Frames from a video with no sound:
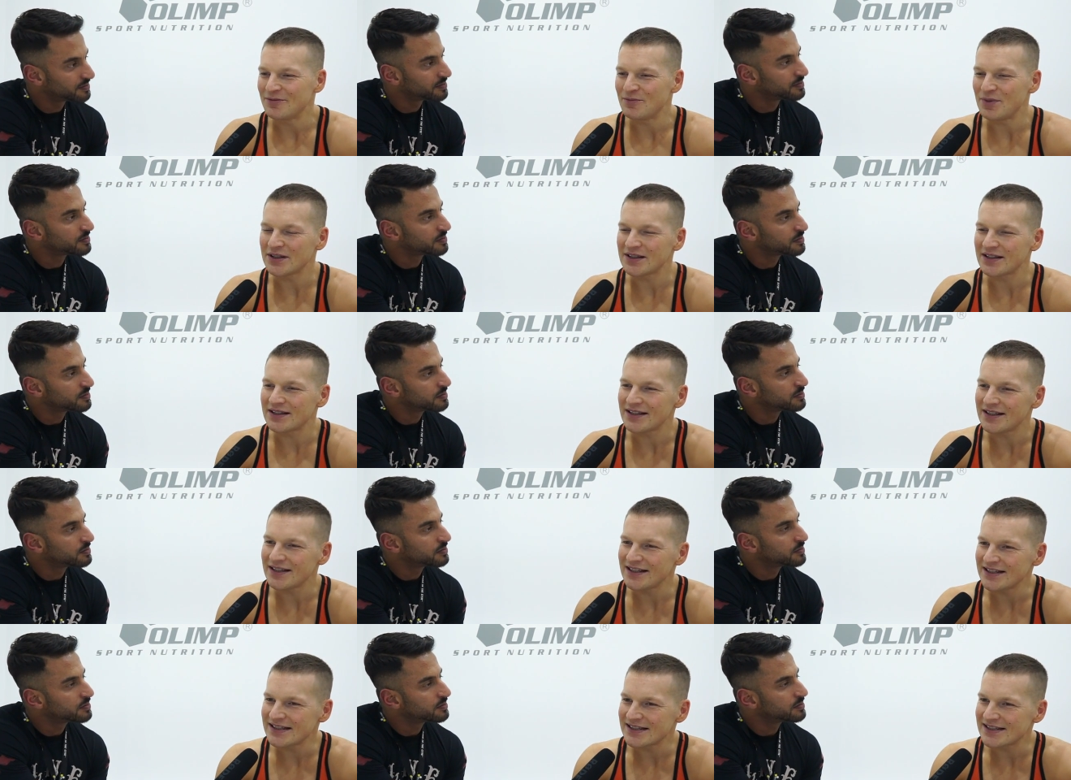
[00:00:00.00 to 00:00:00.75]
Speaker 1: but
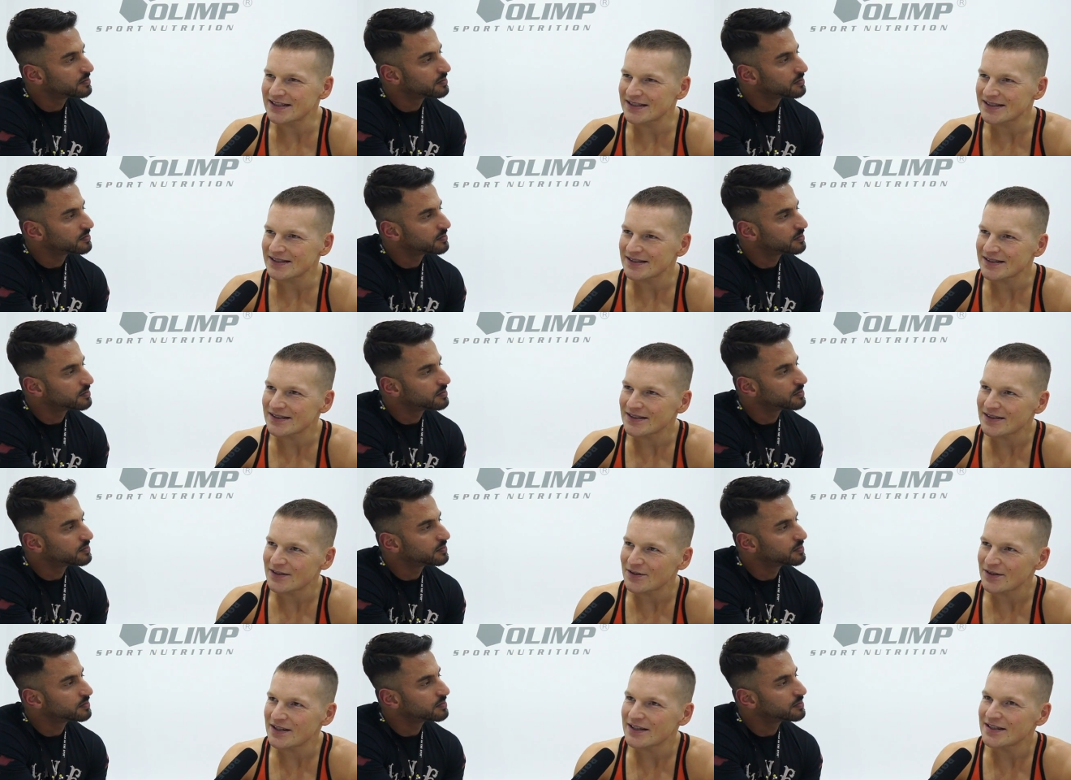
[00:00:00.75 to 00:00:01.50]
it's
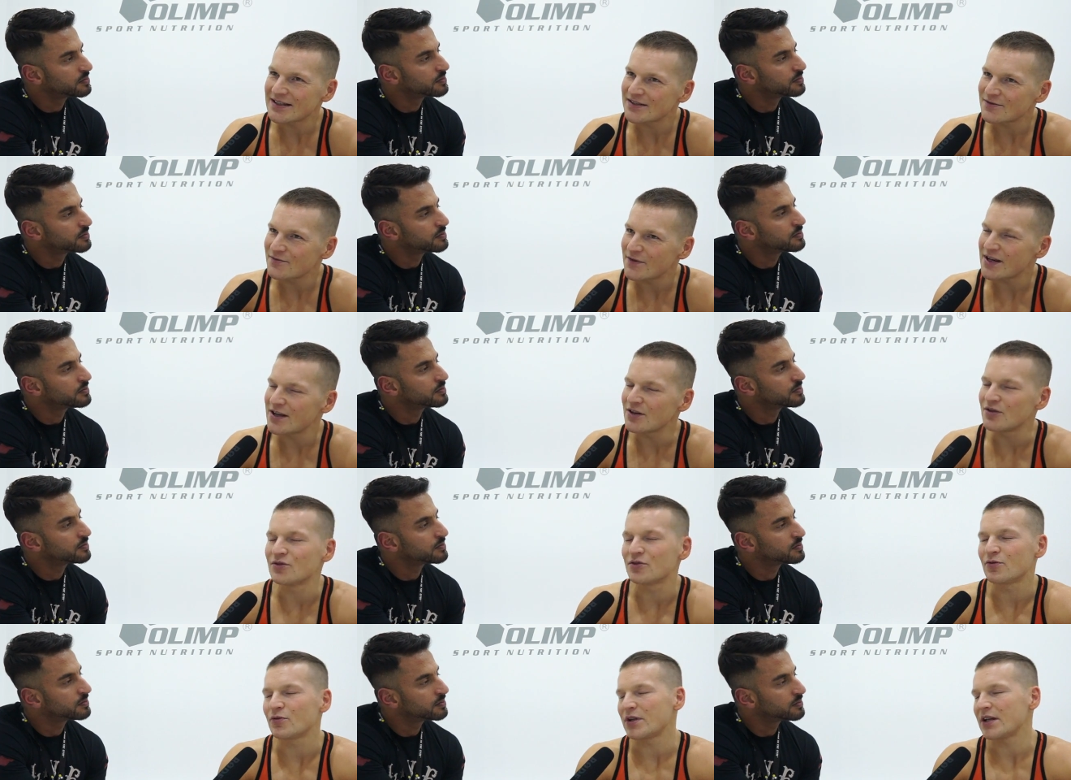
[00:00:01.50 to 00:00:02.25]
it's very
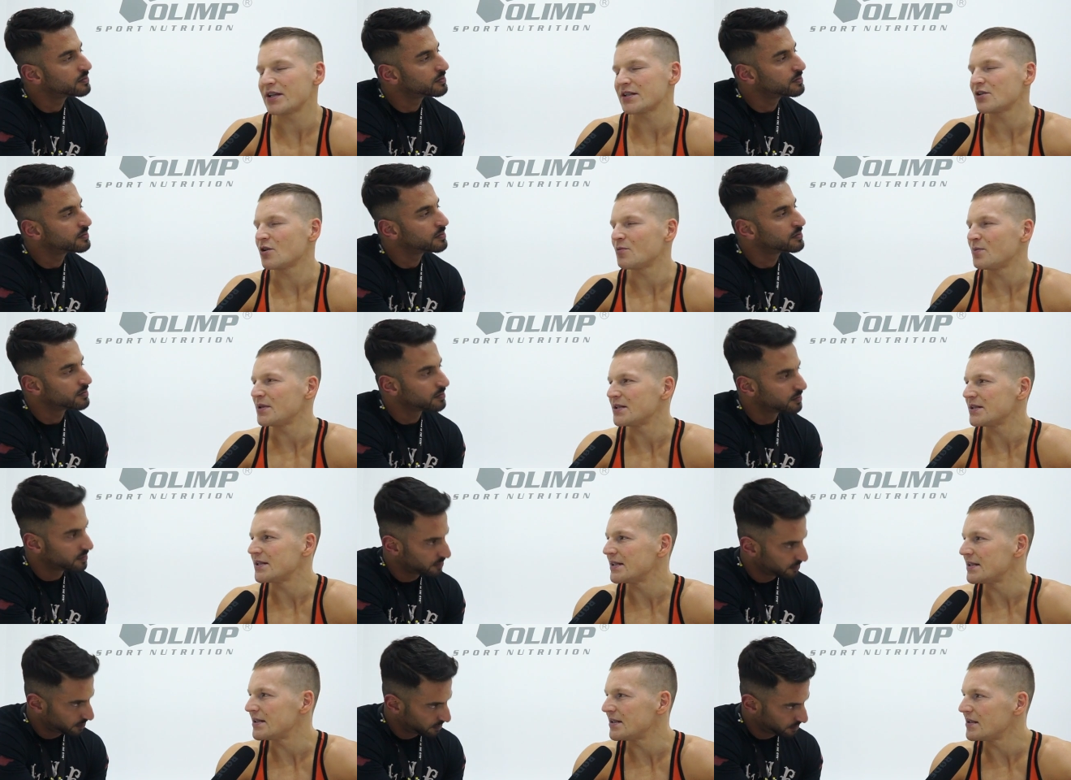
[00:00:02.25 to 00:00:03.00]
good what I stopped in
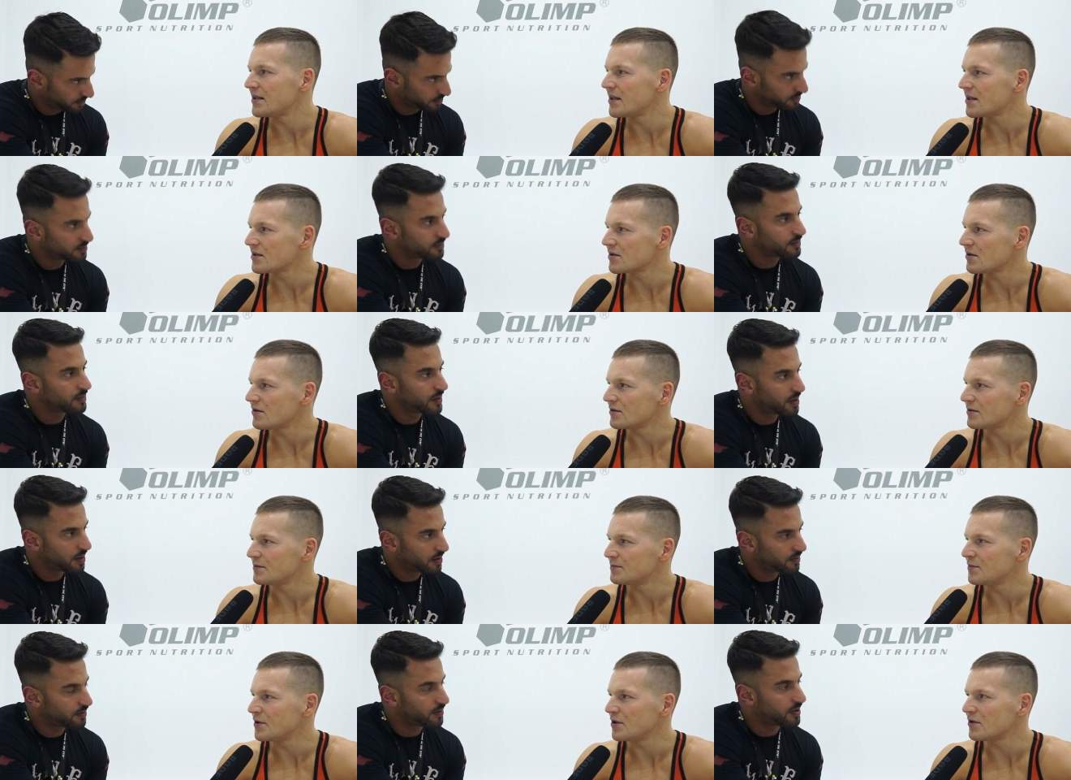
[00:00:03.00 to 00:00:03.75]
16 years
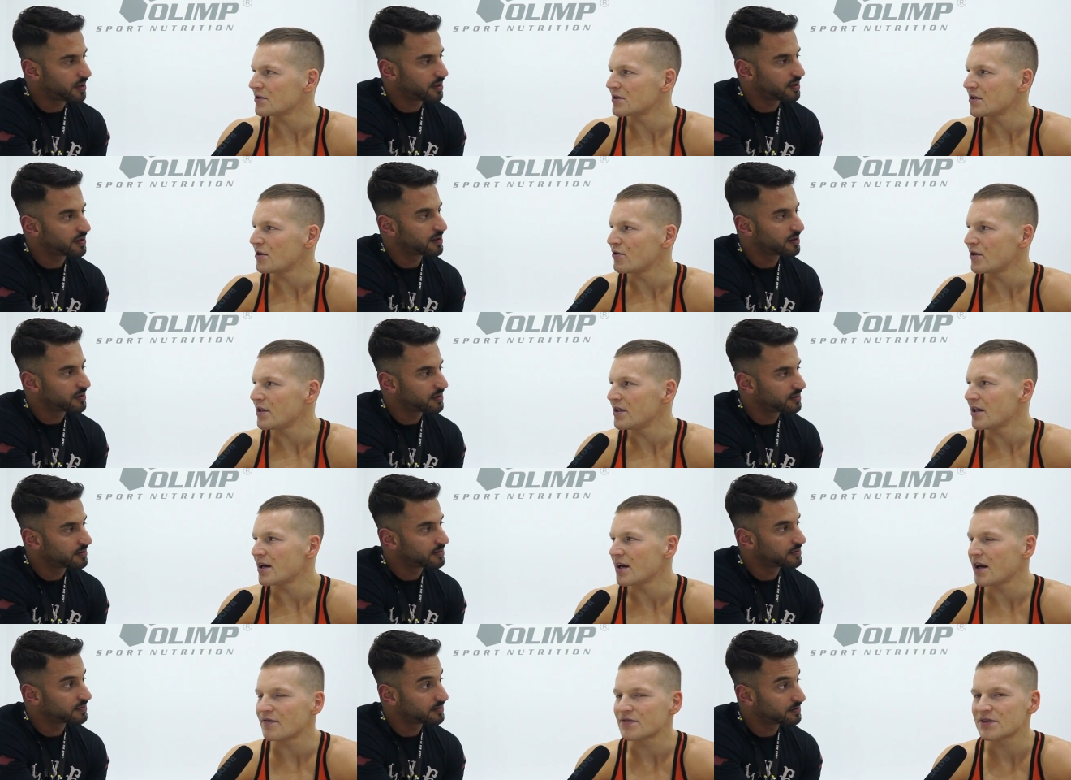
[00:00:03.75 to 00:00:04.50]
old because I
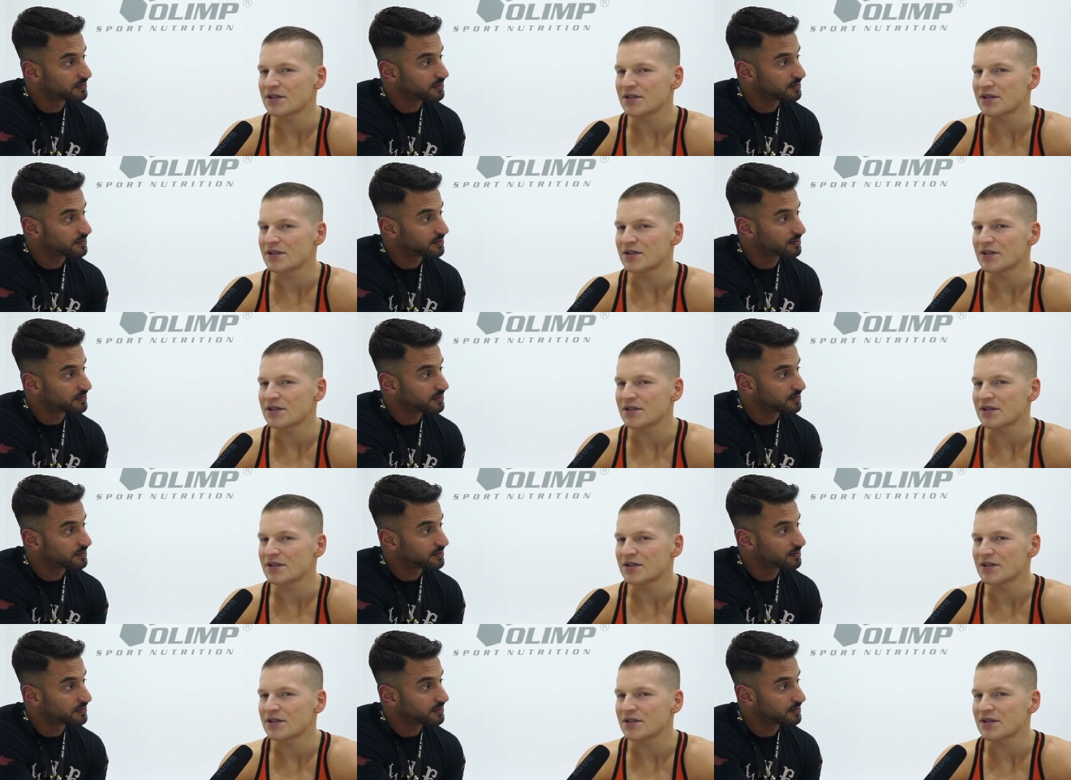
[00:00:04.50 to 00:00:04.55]
already have